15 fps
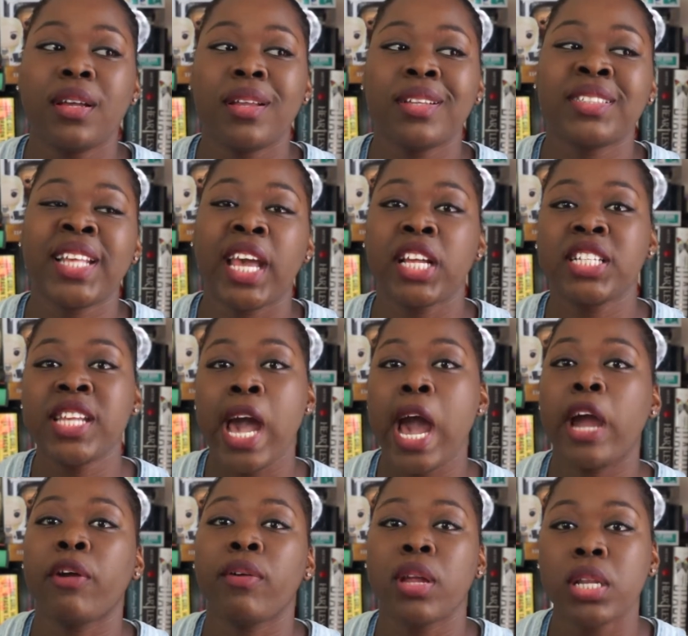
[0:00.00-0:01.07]
like a
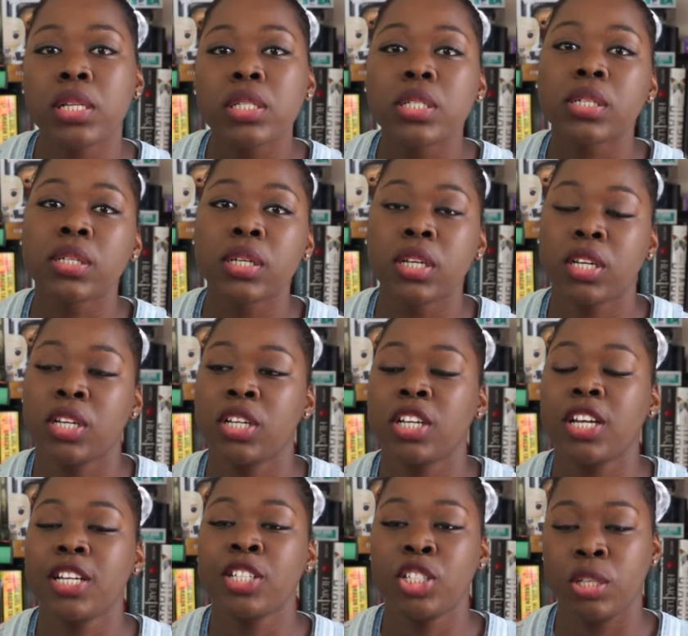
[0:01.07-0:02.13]
tyrant
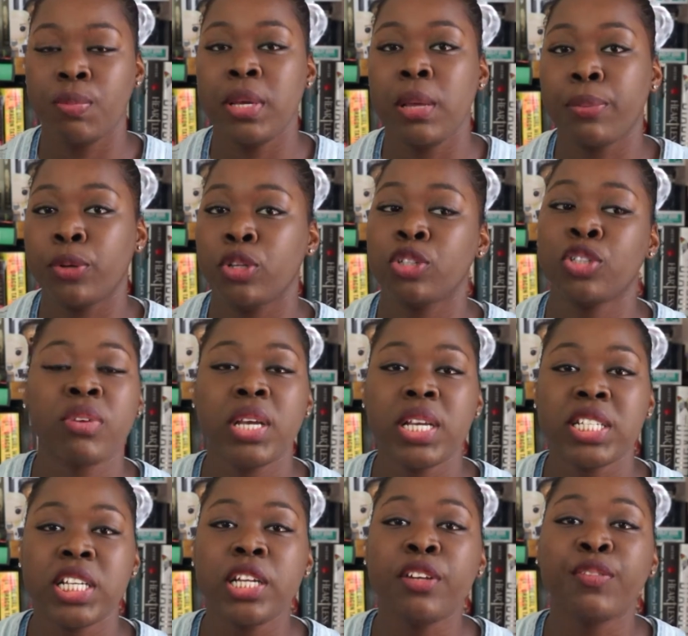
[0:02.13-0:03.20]
to the people.
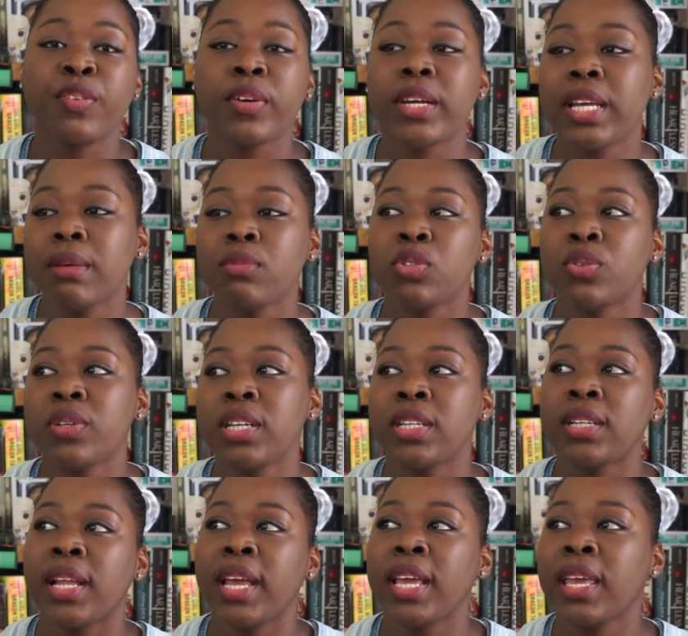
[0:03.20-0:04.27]
Reason for him doing
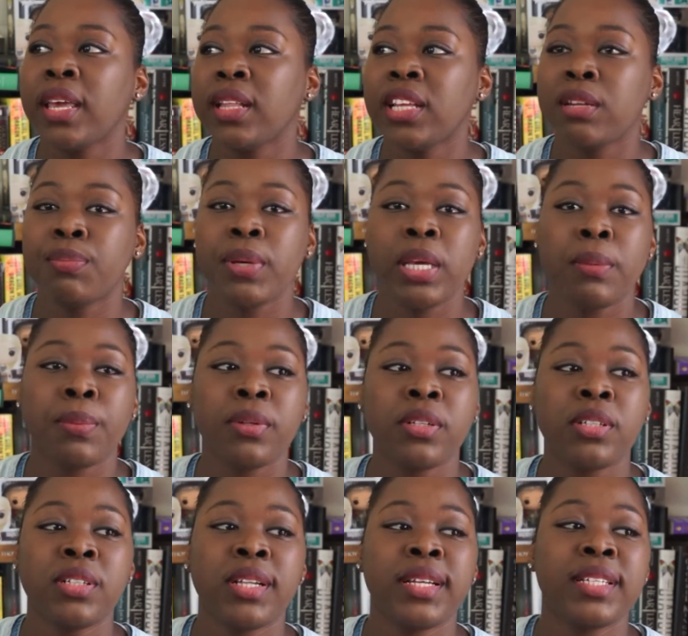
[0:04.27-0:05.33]
like killing
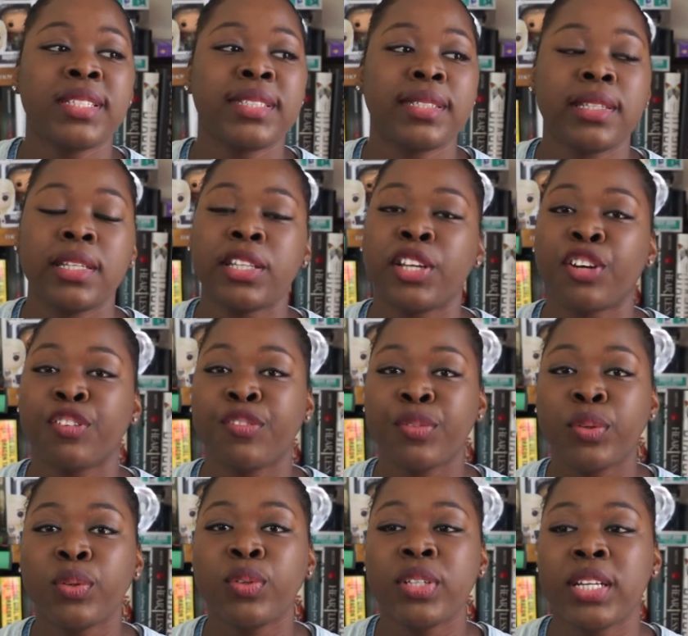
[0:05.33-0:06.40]
people and stealing their
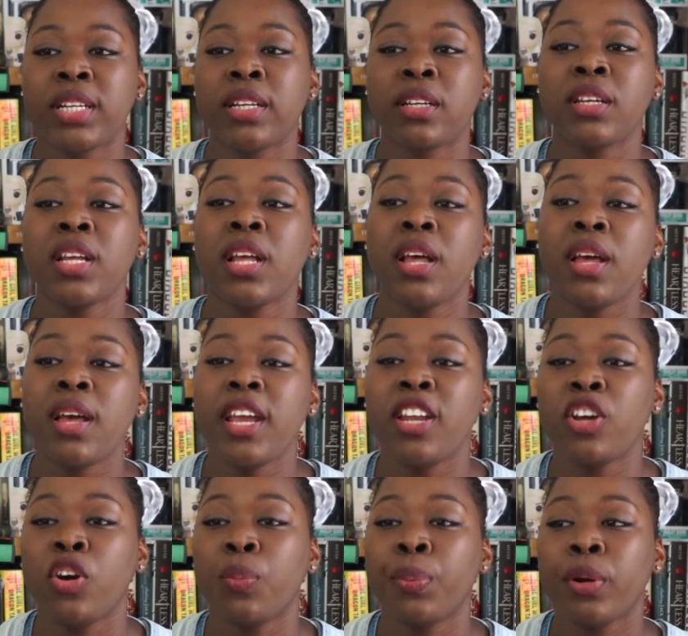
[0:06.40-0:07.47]
food and, you
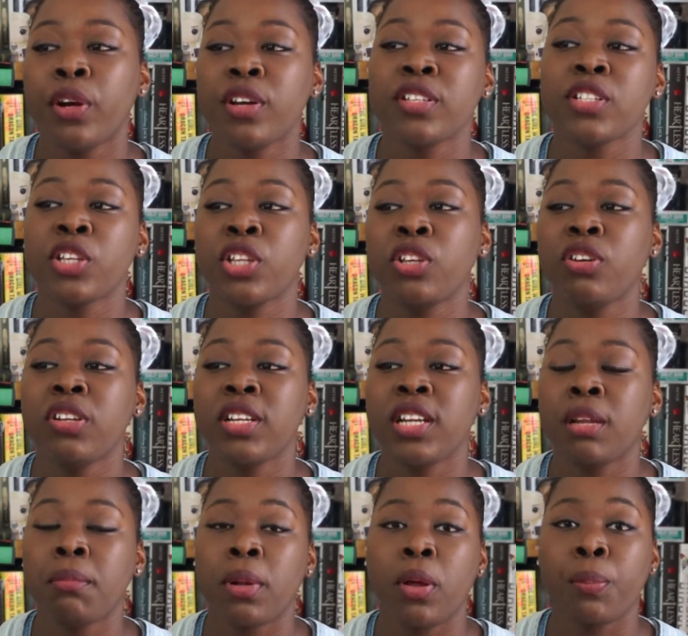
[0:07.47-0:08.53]
know, persecuting
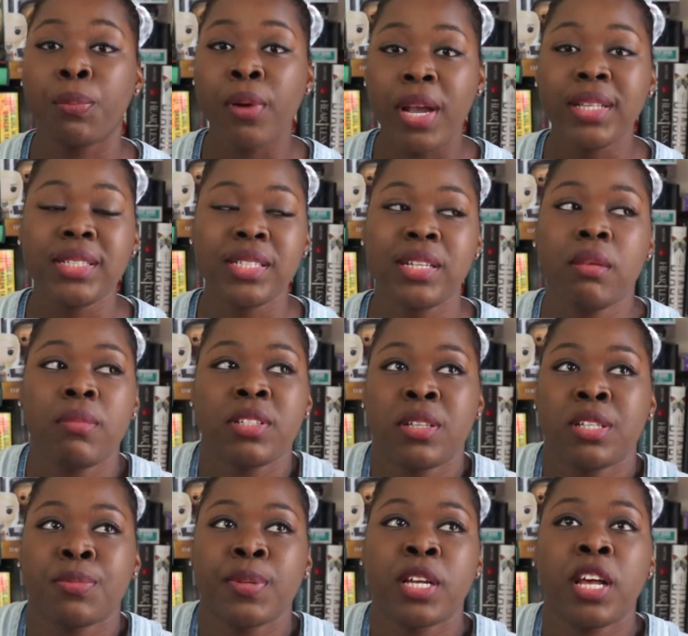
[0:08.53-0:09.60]
them and oppressing them is
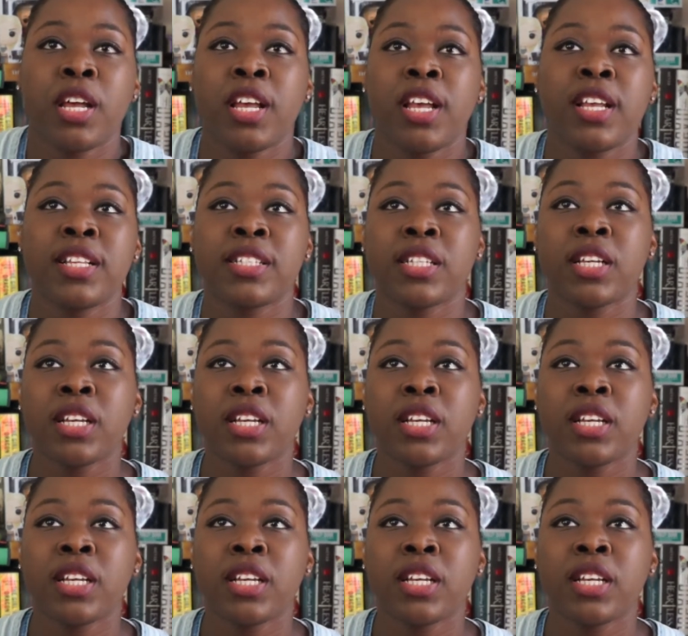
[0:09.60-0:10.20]
just because